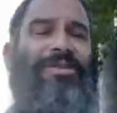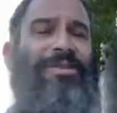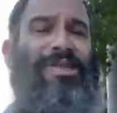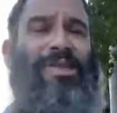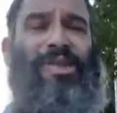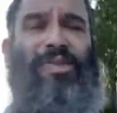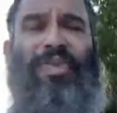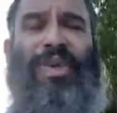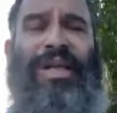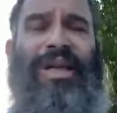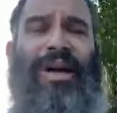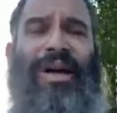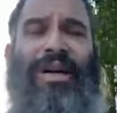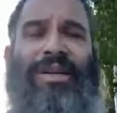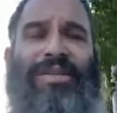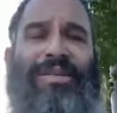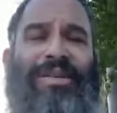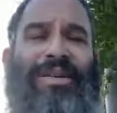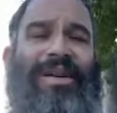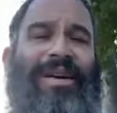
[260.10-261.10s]

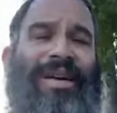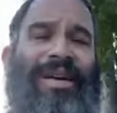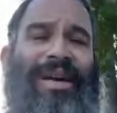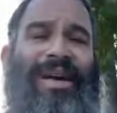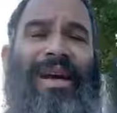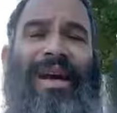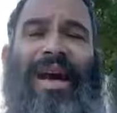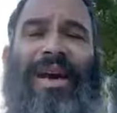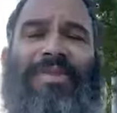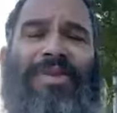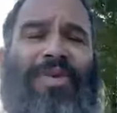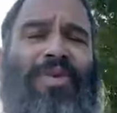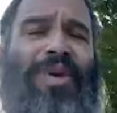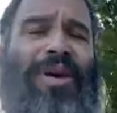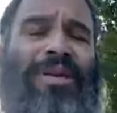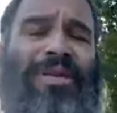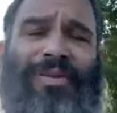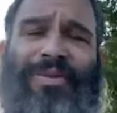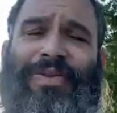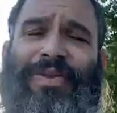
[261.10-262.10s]
sweetheart, have a
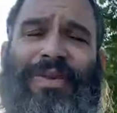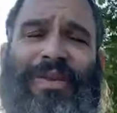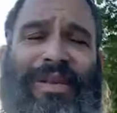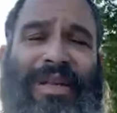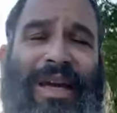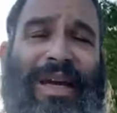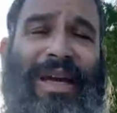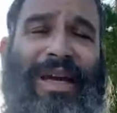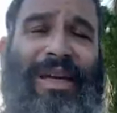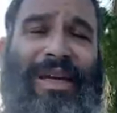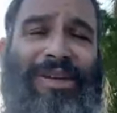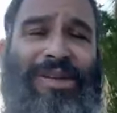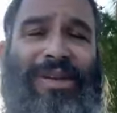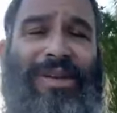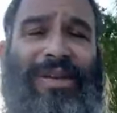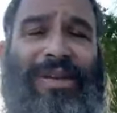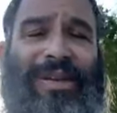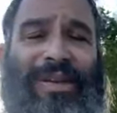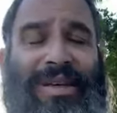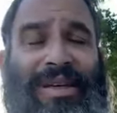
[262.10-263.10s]
wonderful day.
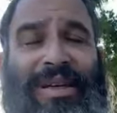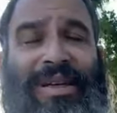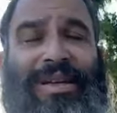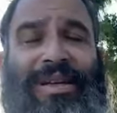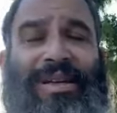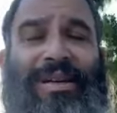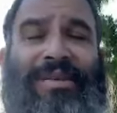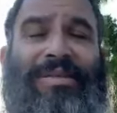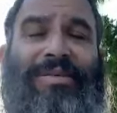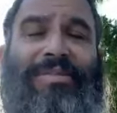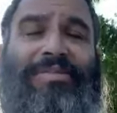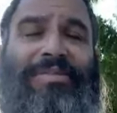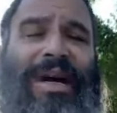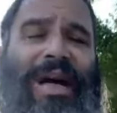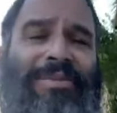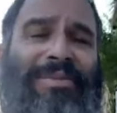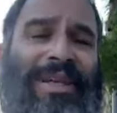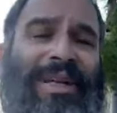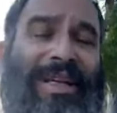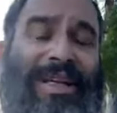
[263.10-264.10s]

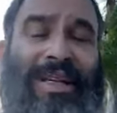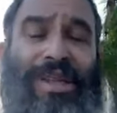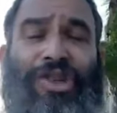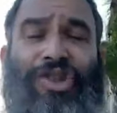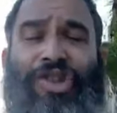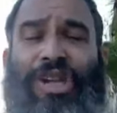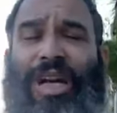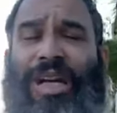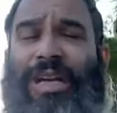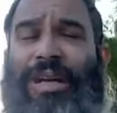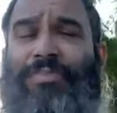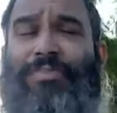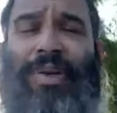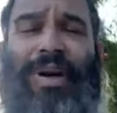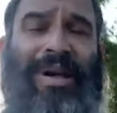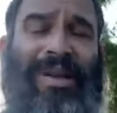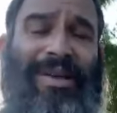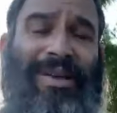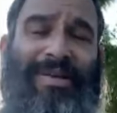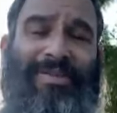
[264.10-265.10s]
Mamanke, Shena
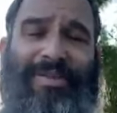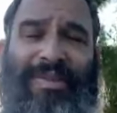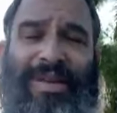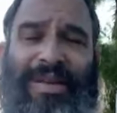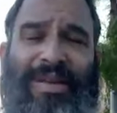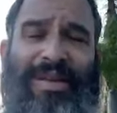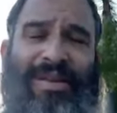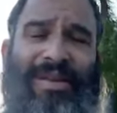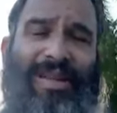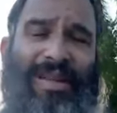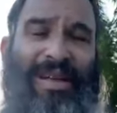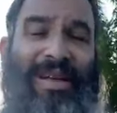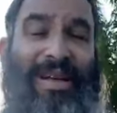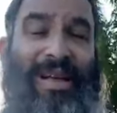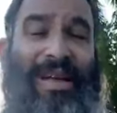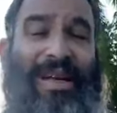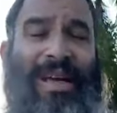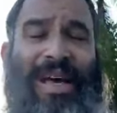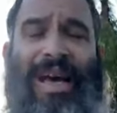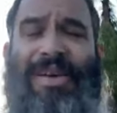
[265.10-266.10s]
Panim,
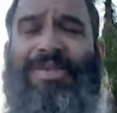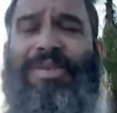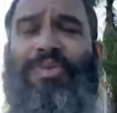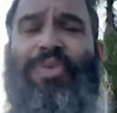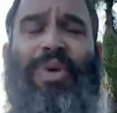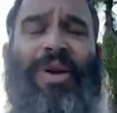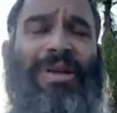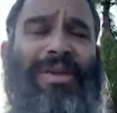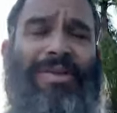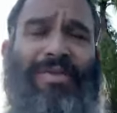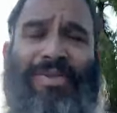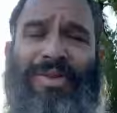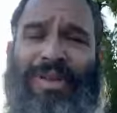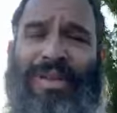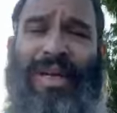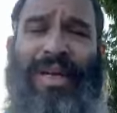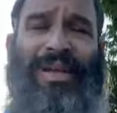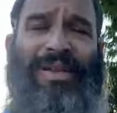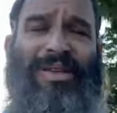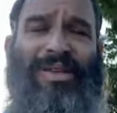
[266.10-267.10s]
have a wonderful
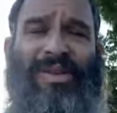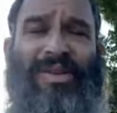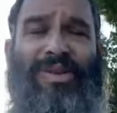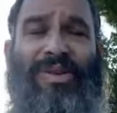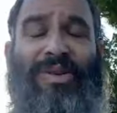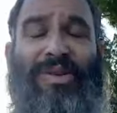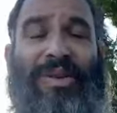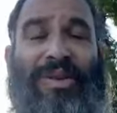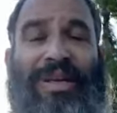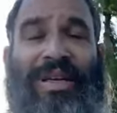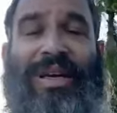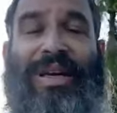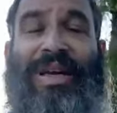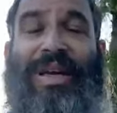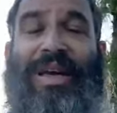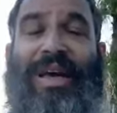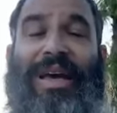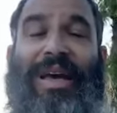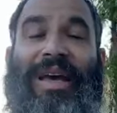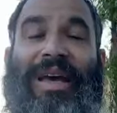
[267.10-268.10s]
day in school."
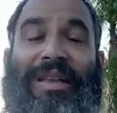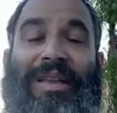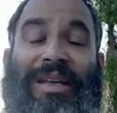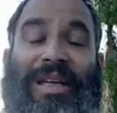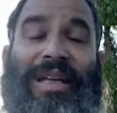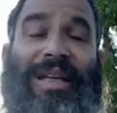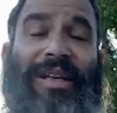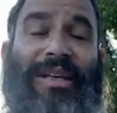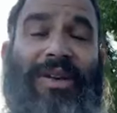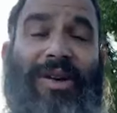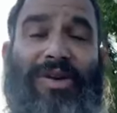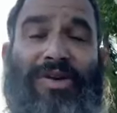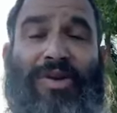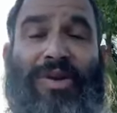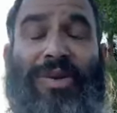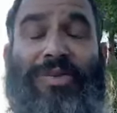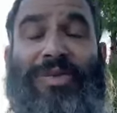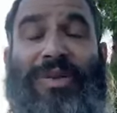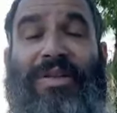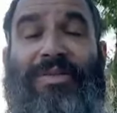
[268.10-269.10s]
And the kid goes
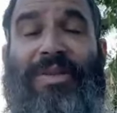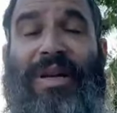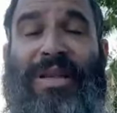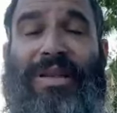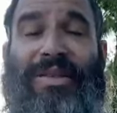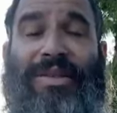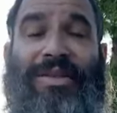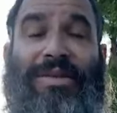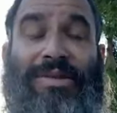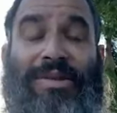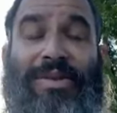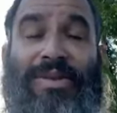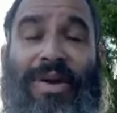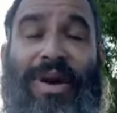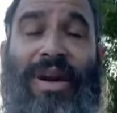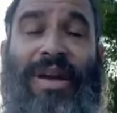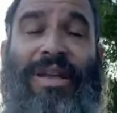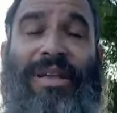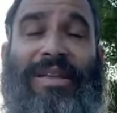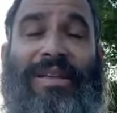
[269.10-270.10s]
off and the mother's
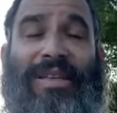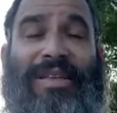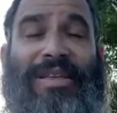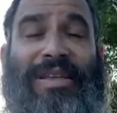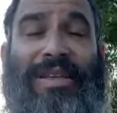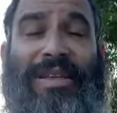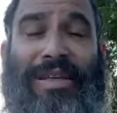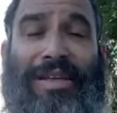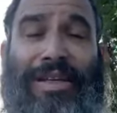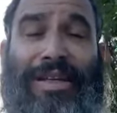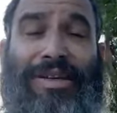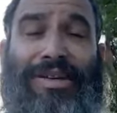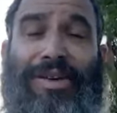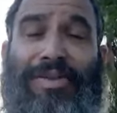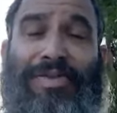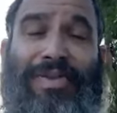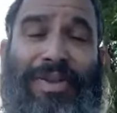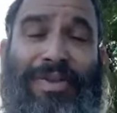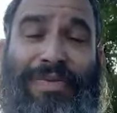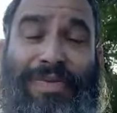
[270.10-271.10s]
crying to see the kid
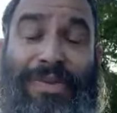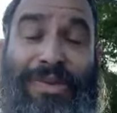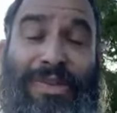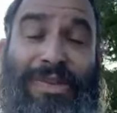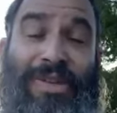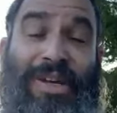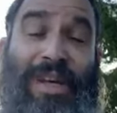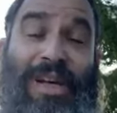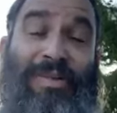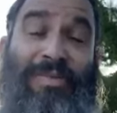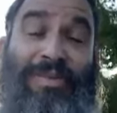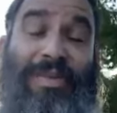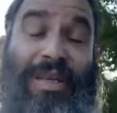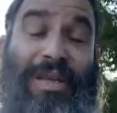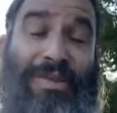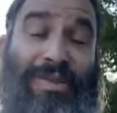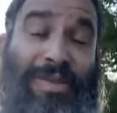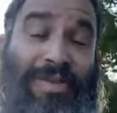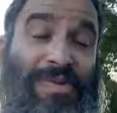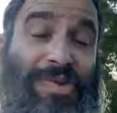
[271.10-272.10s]
go for the first time,
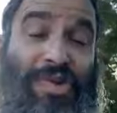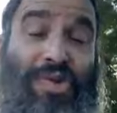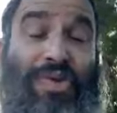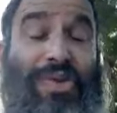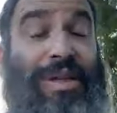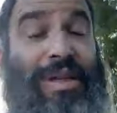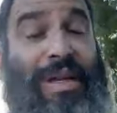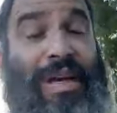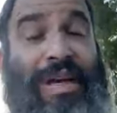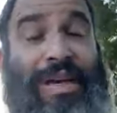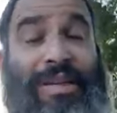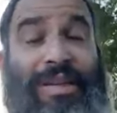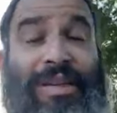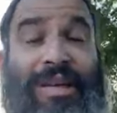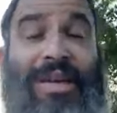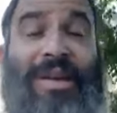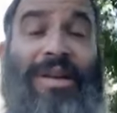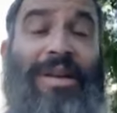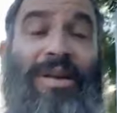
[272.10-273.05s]
tears of joy and